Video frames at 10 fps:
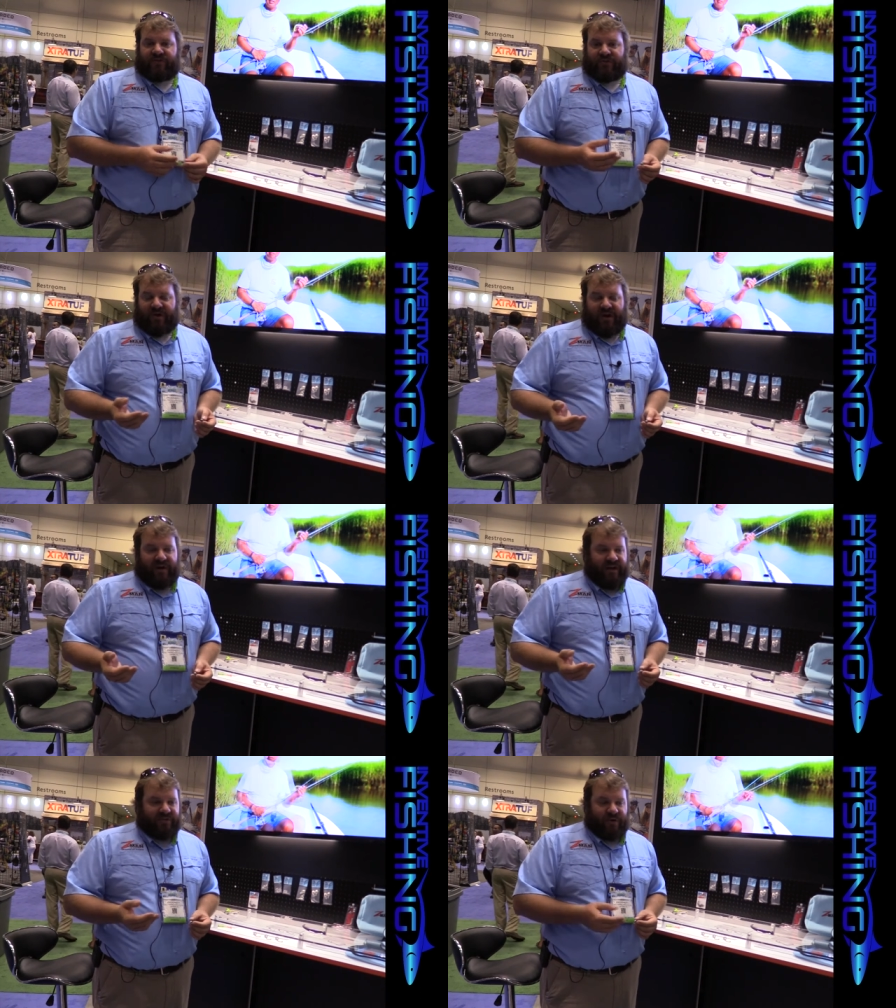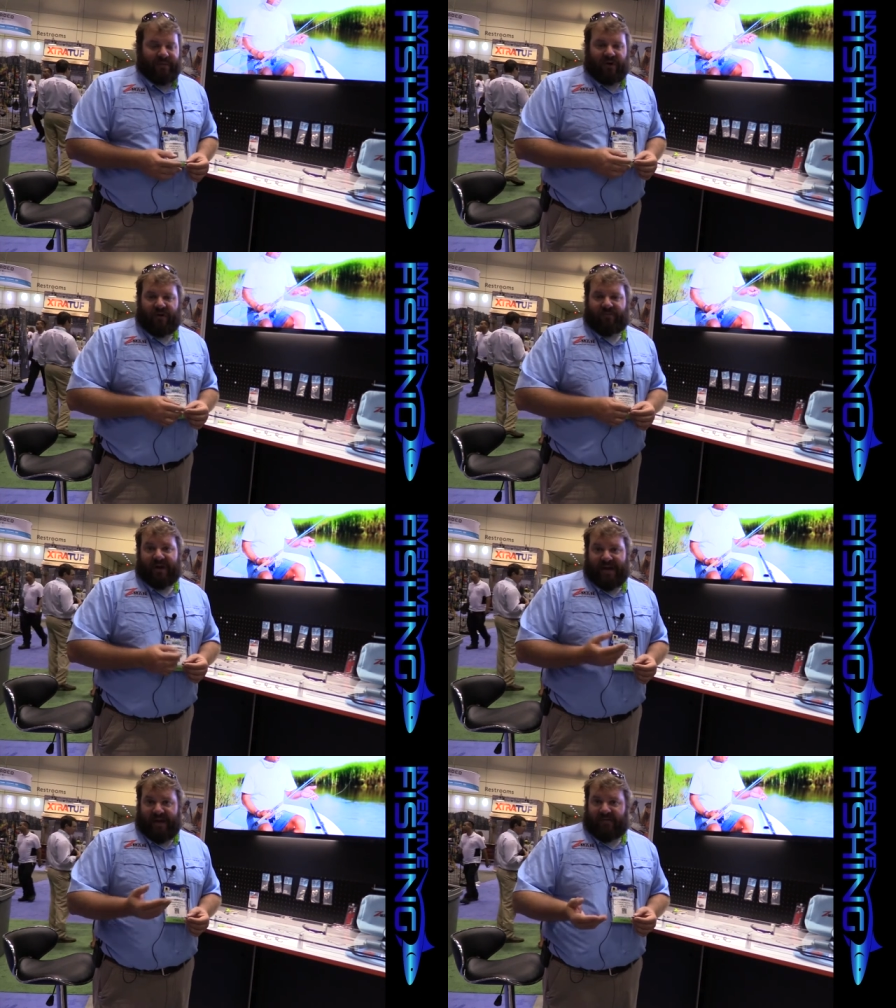in the trout eye, so we're going to be
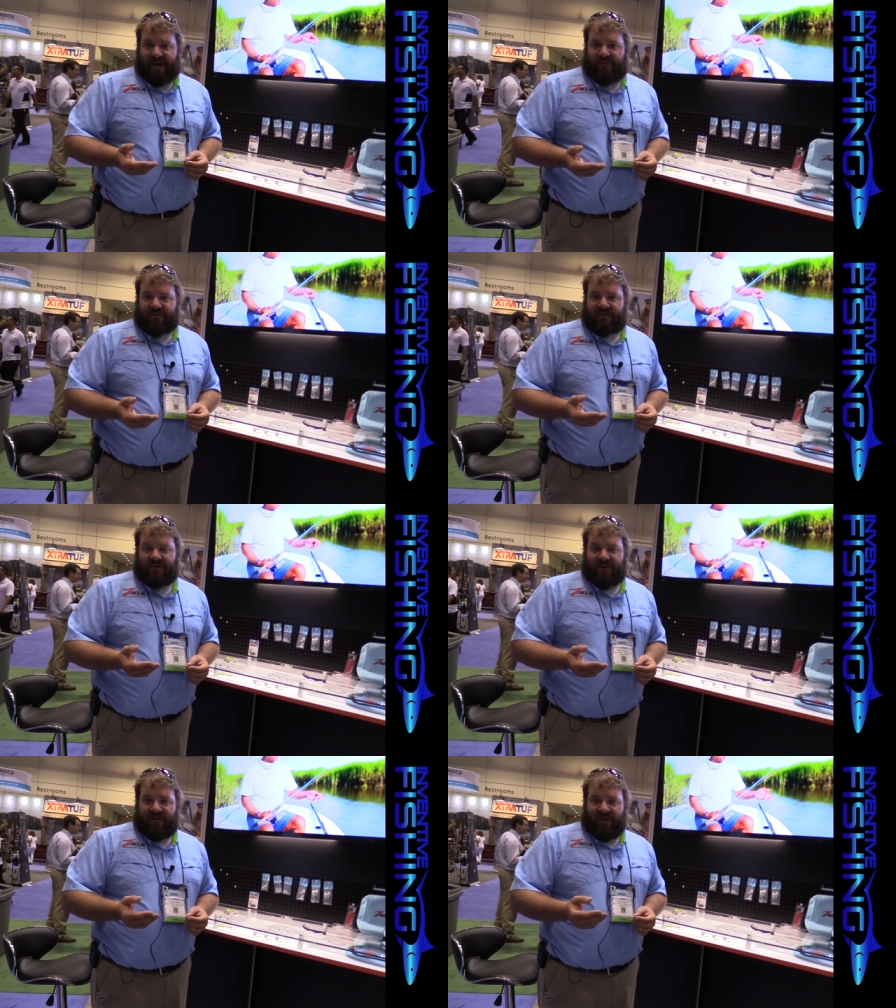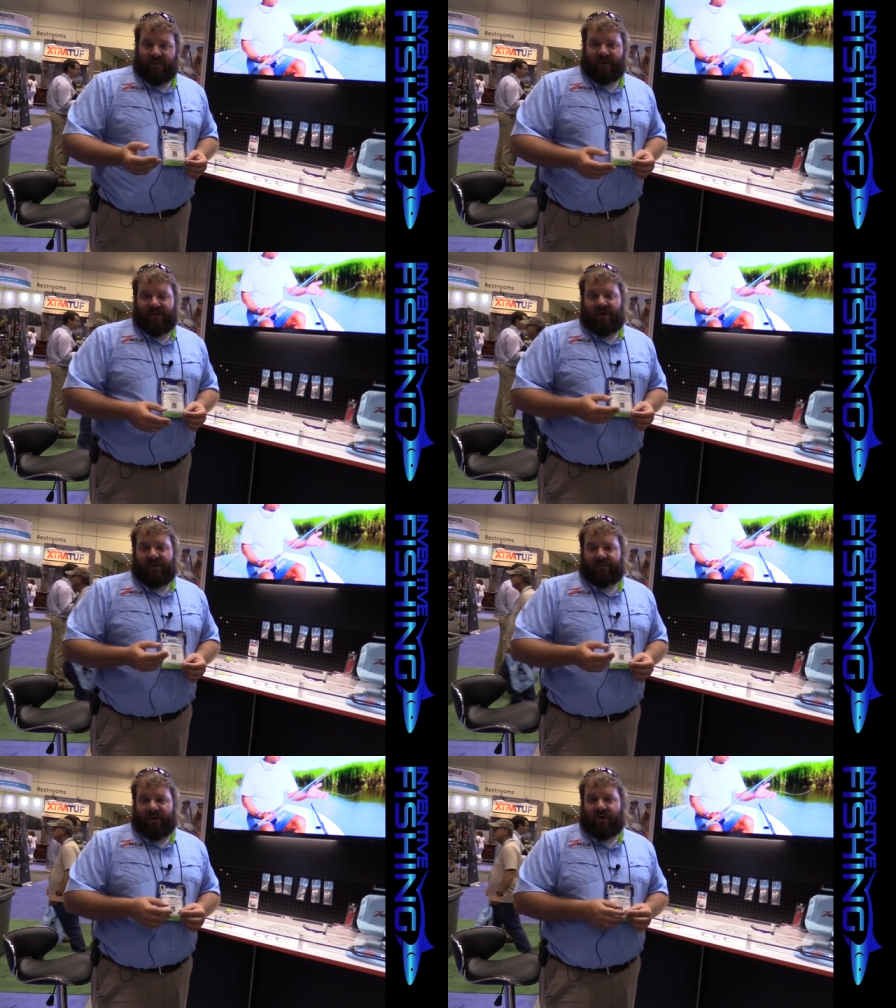offering an eighth ounce. We're going to be
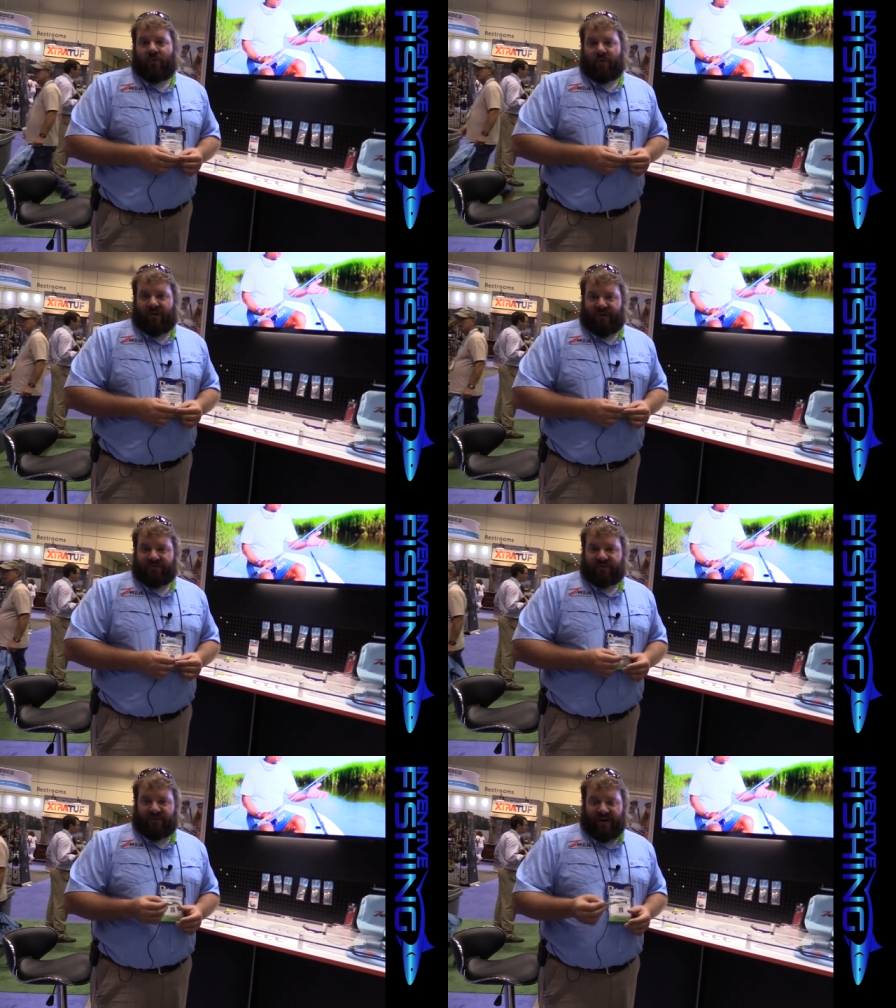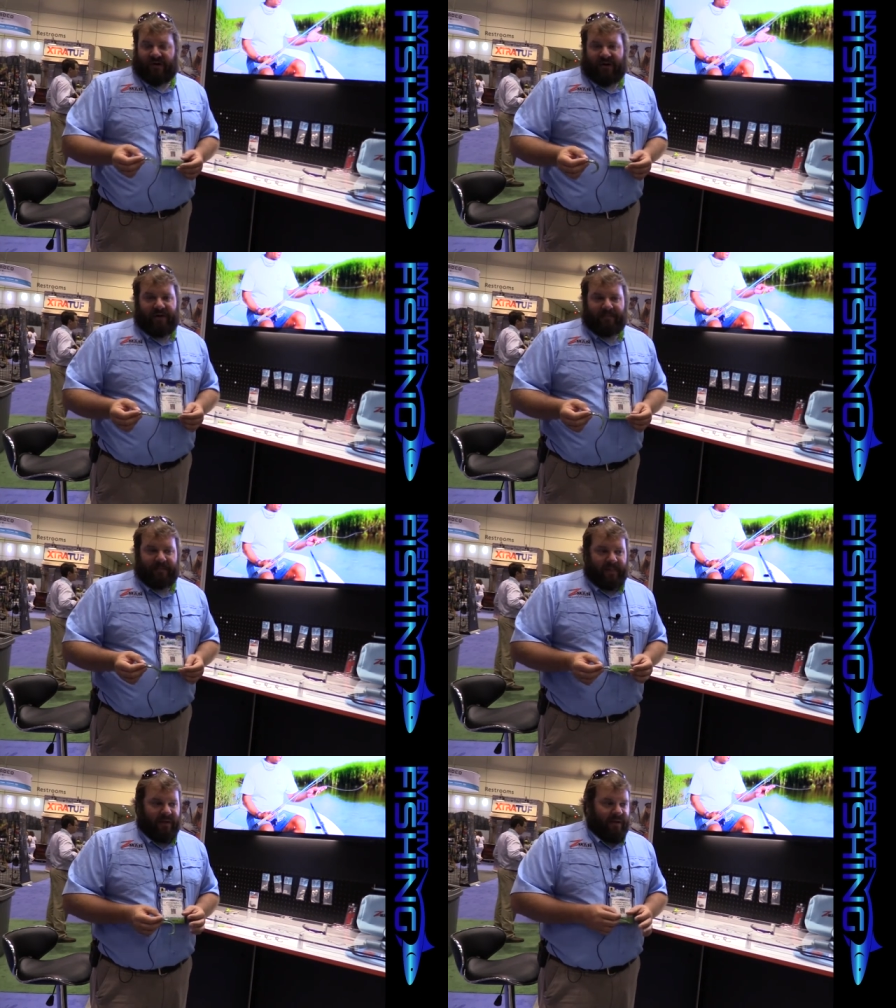offering a quarter ounce in the trout
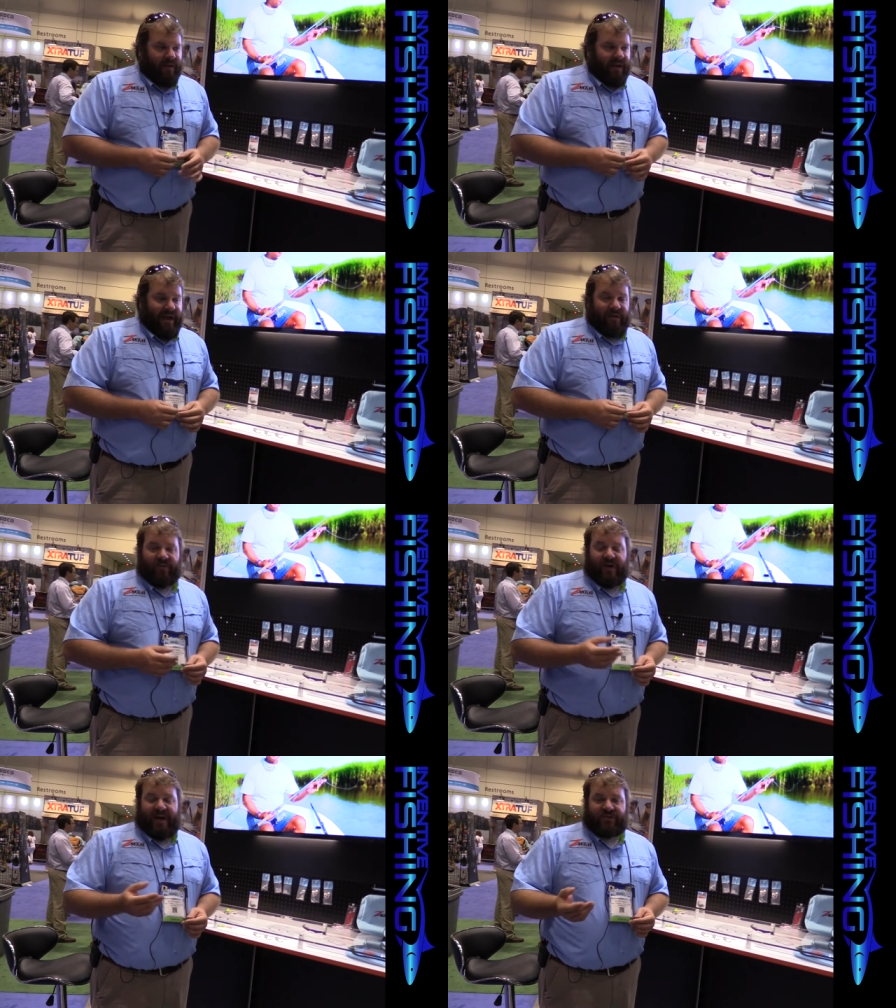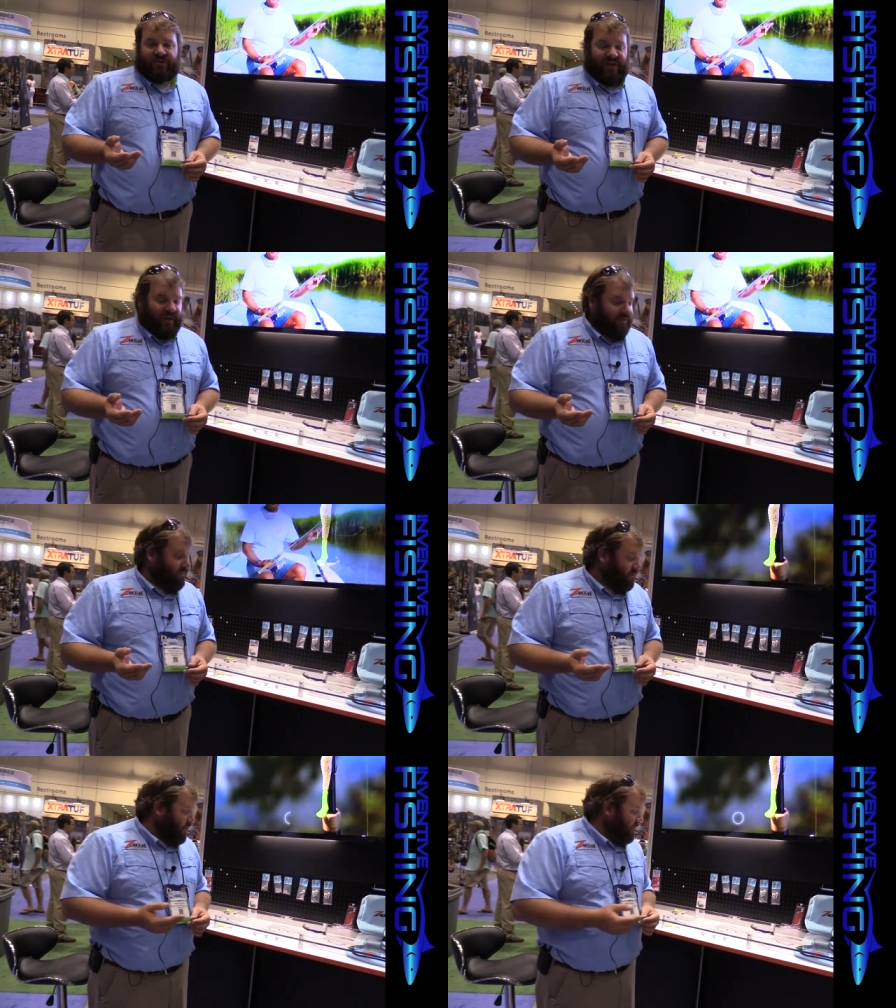eye. And we've actually even
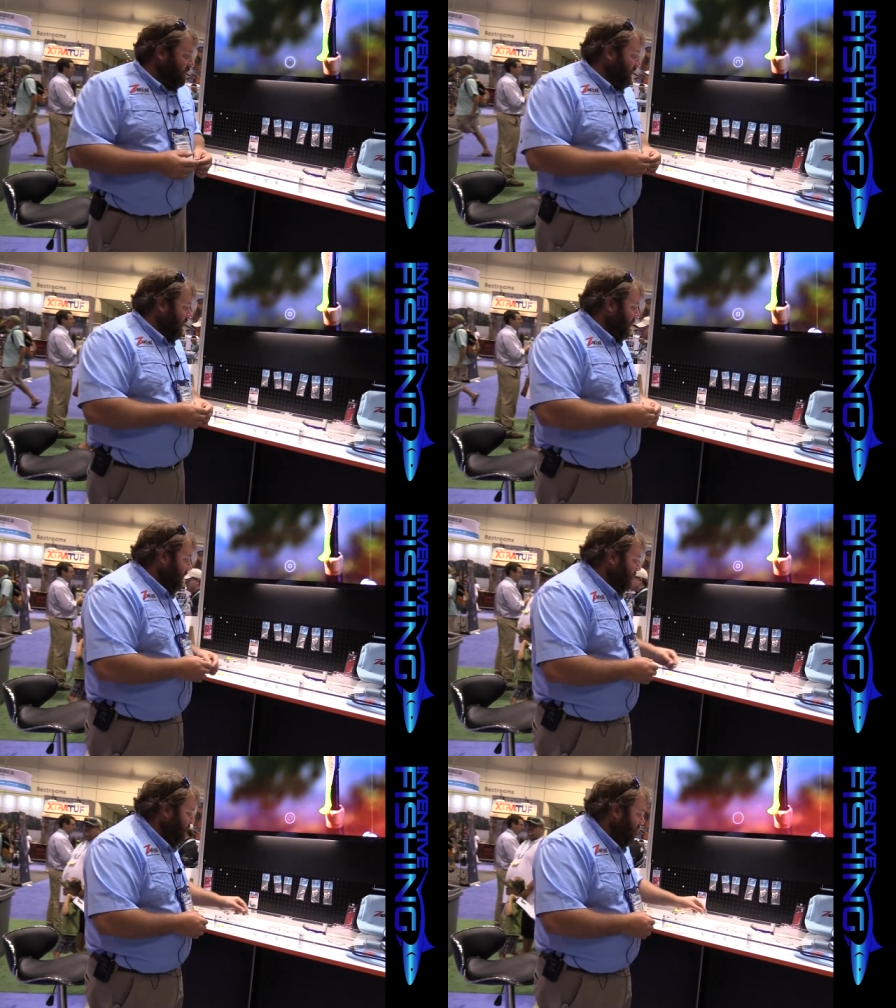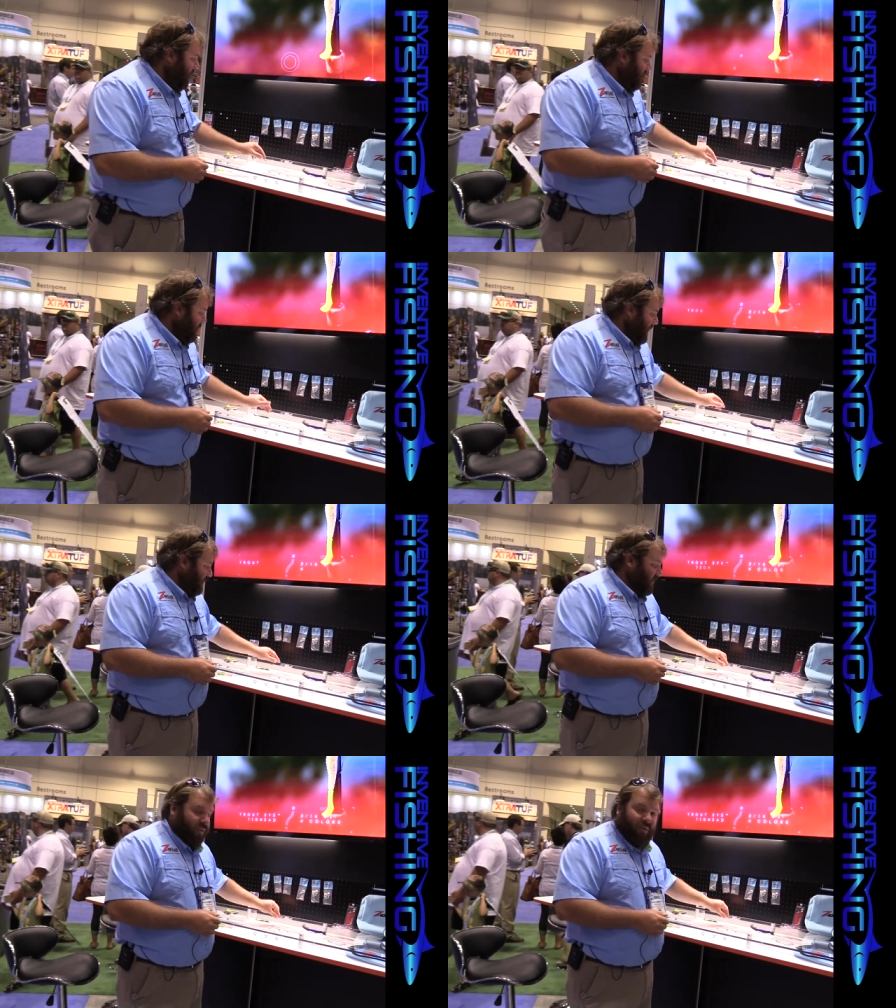moved beyond
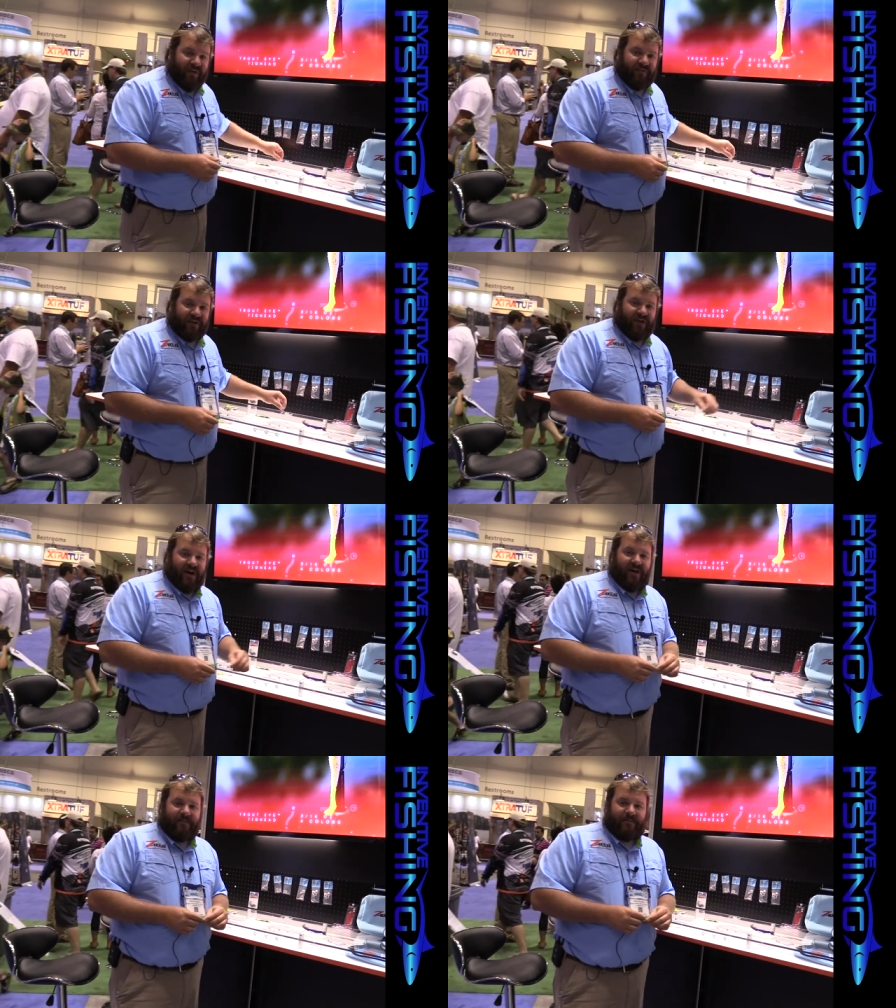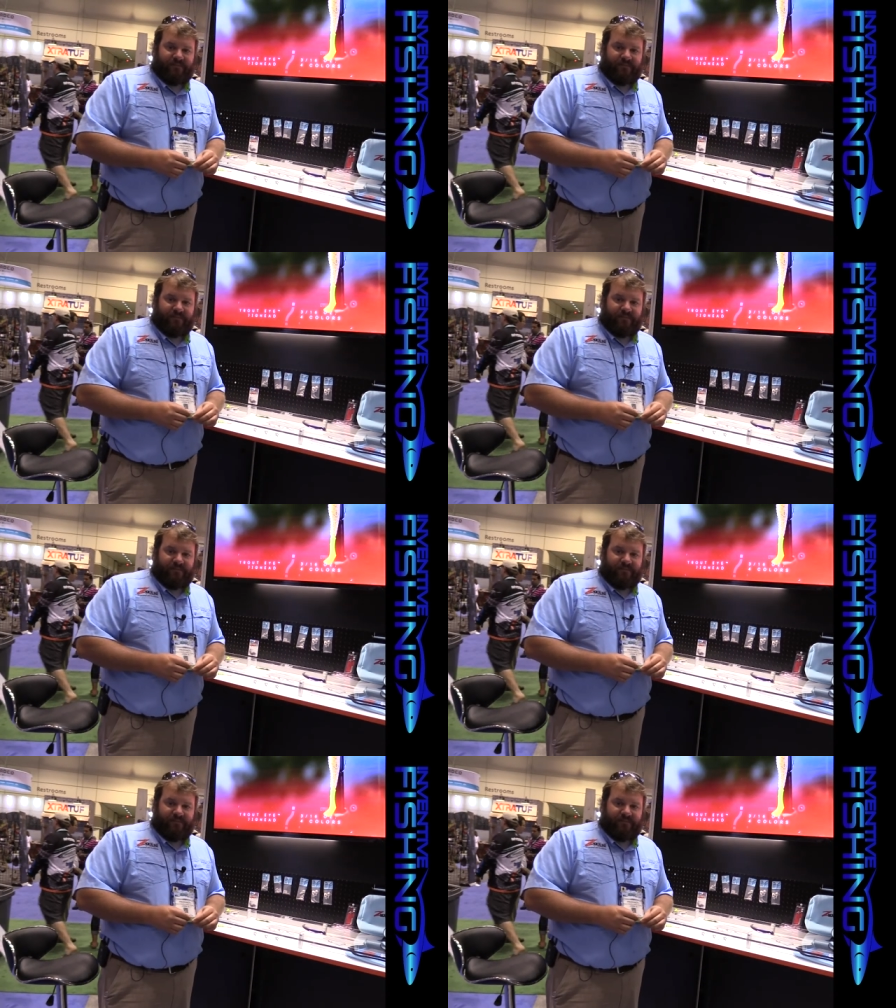into the redfish eye.